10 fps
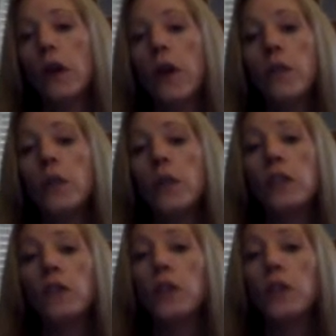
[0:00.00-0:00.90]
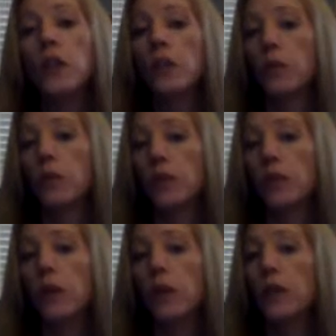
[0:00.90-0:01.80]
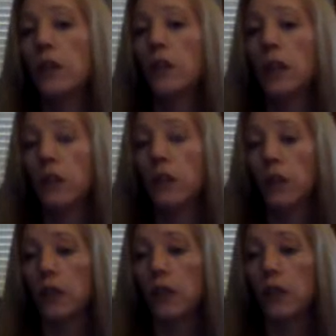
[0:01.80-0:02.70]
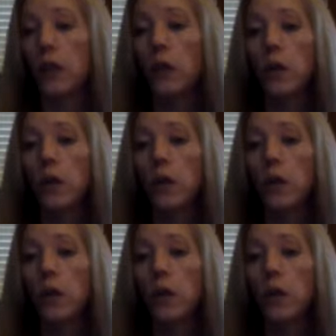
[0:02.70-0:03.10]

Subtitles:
So everyone is free to pursue his own interests.